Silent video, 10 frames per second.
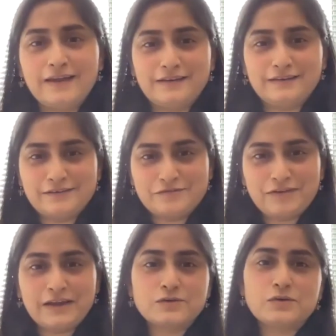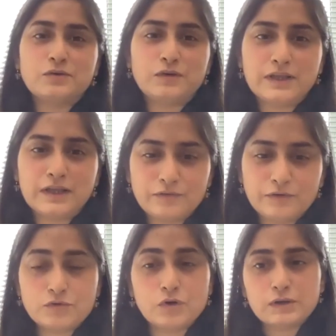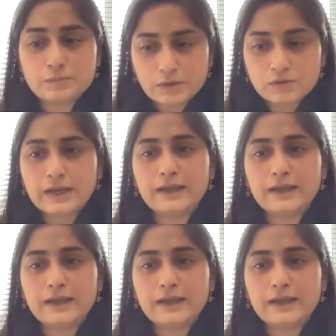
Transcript: and reflect on all that we've talked about.